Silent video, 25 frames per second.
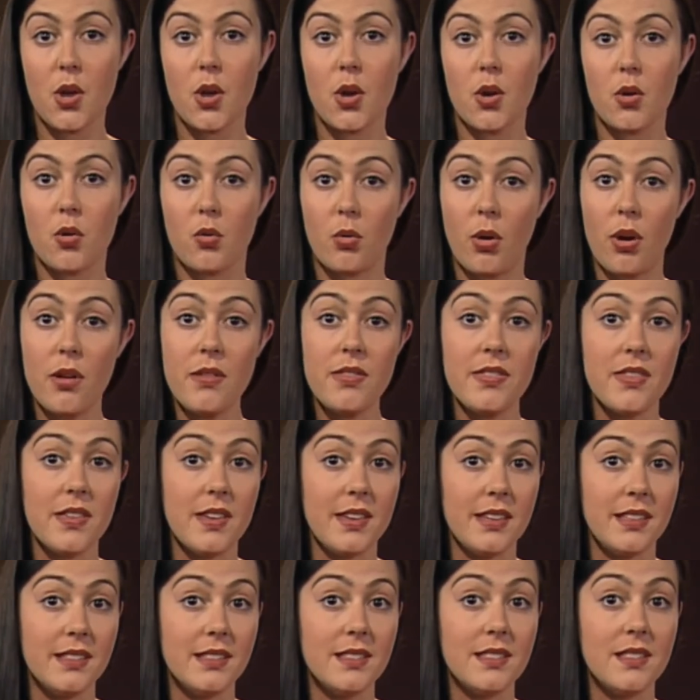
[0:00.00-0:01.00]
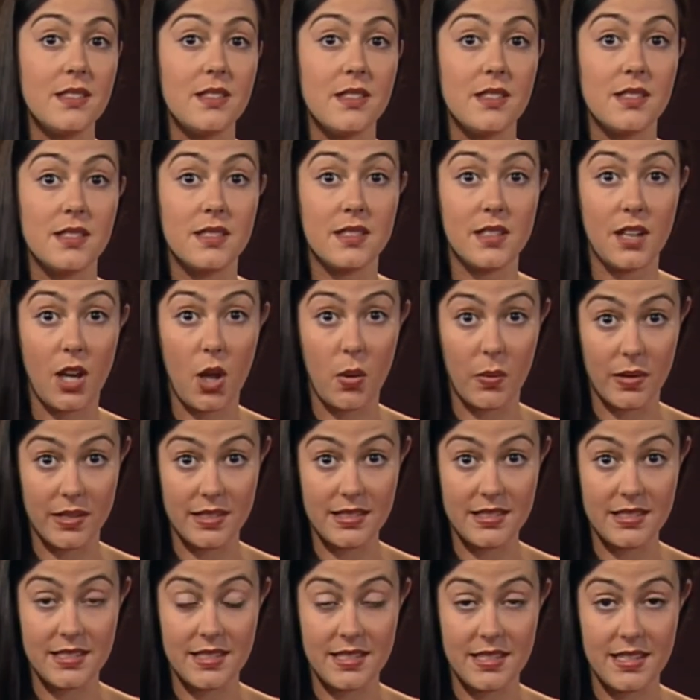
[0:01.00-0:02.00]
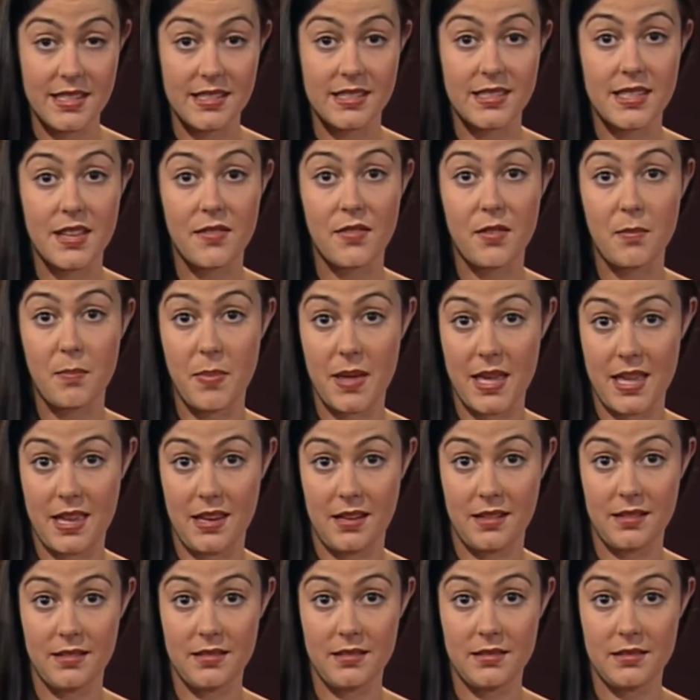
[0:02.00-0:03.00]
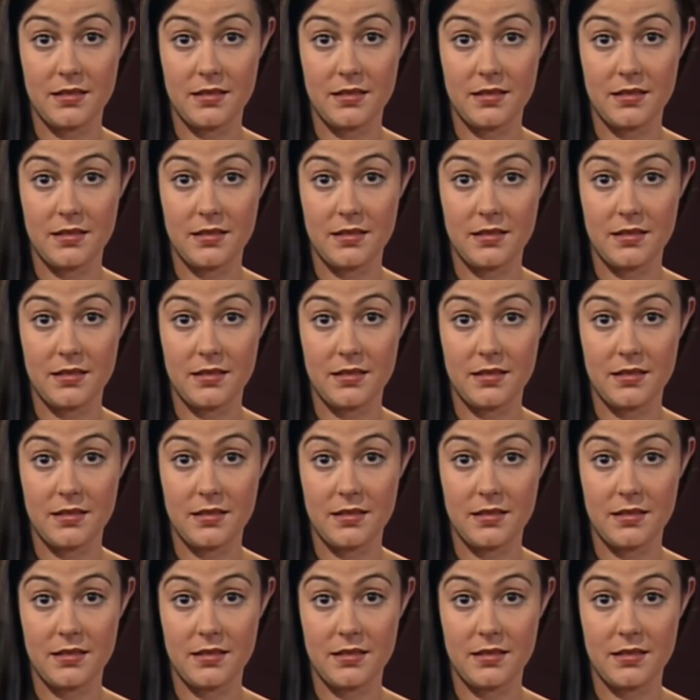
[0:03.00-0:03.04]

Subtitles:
Growth is the slowest it's ever been.